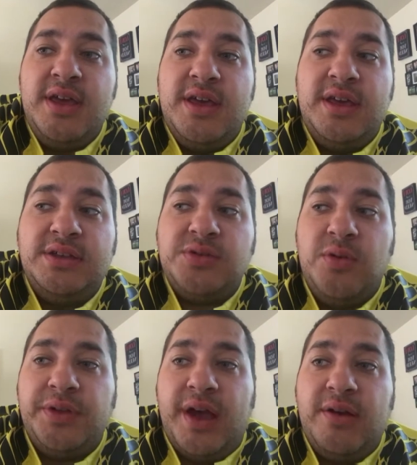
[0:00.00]
his
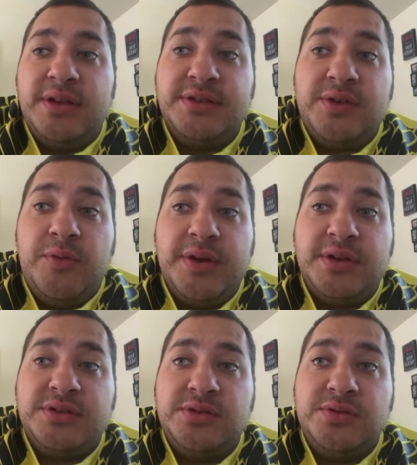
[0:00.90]
holdout is going
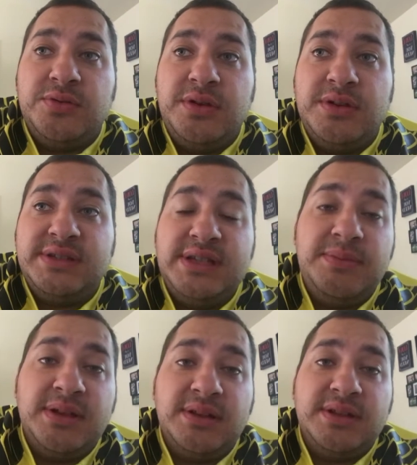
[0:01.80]
to
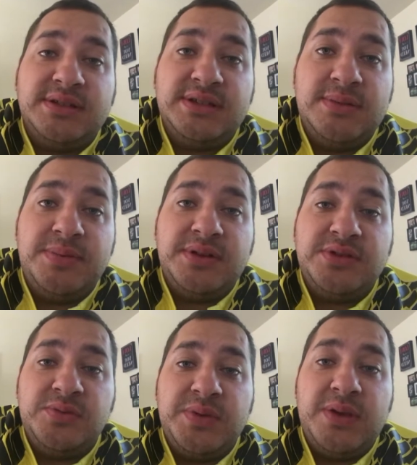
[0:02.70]
seemingly seep
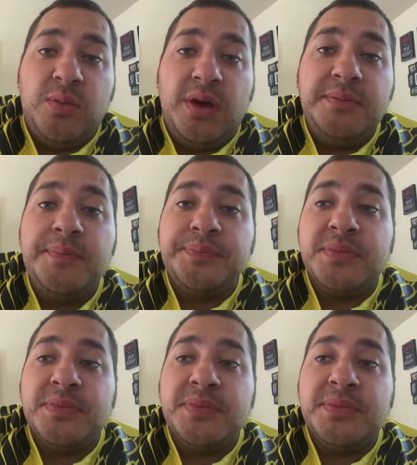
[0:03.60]
into week one,